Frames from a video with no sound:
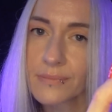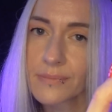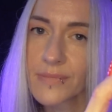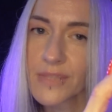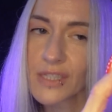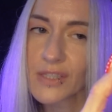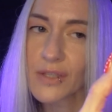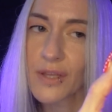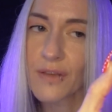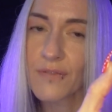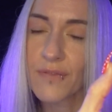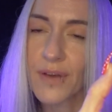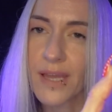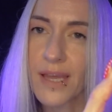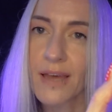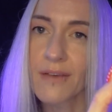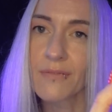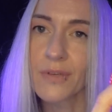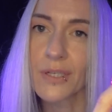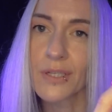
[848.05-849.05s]
So if
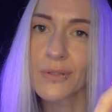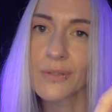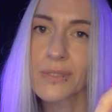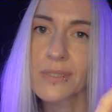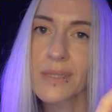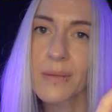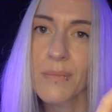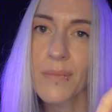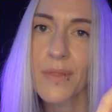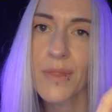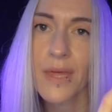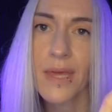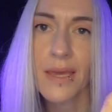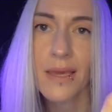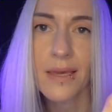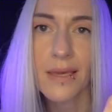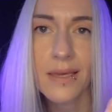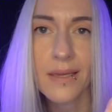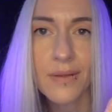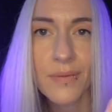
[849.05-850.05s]
I ever lose something,
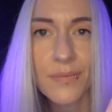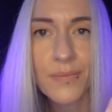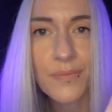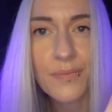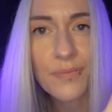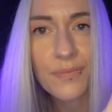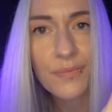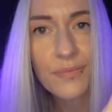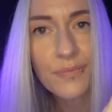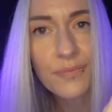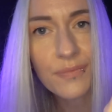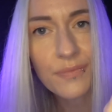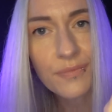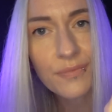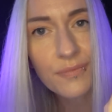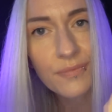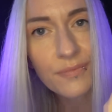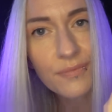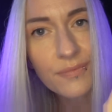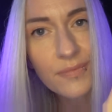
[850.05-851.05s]

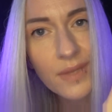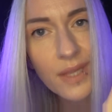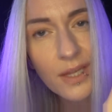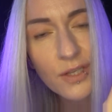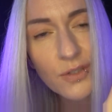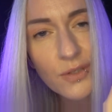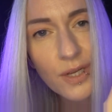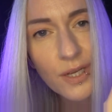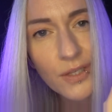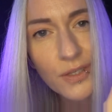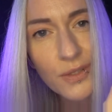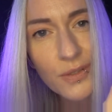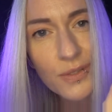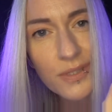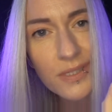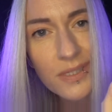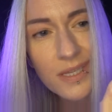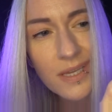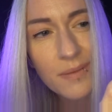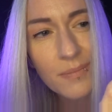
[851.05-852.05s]
I try and
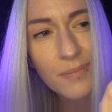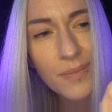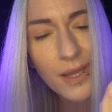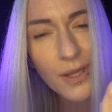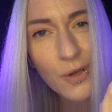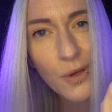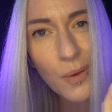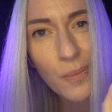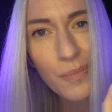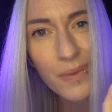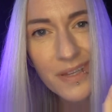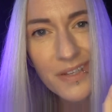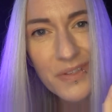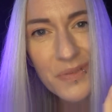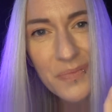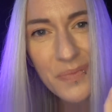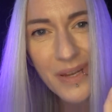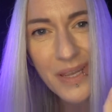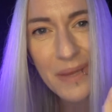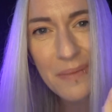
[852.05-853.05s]
use my copper to
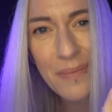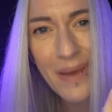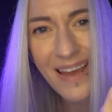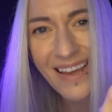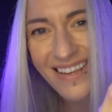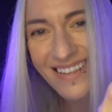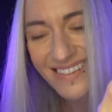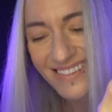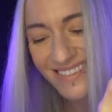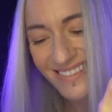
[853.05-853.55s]
bring it back.